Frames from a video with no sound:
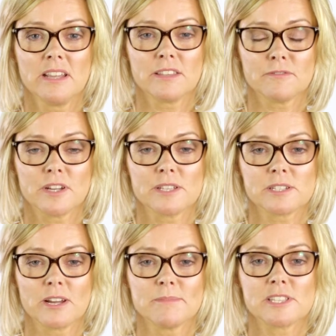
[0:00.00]
the first
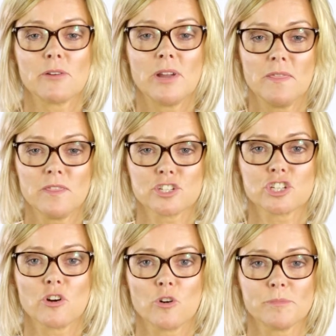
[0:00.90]
time, so in the
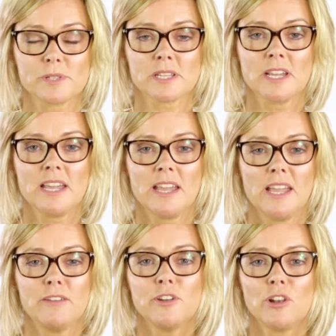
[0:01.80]
shops.
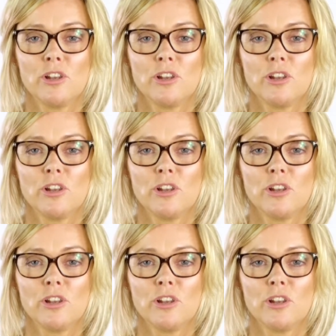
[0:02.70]
If you're